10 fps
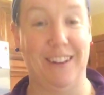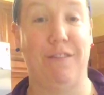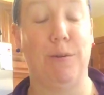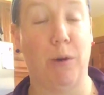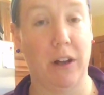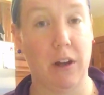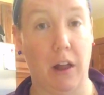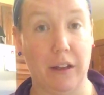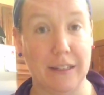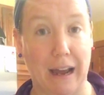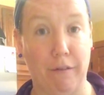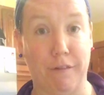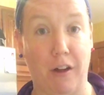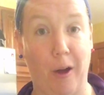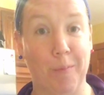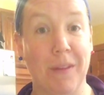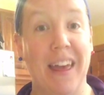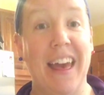if you want to call it downfall,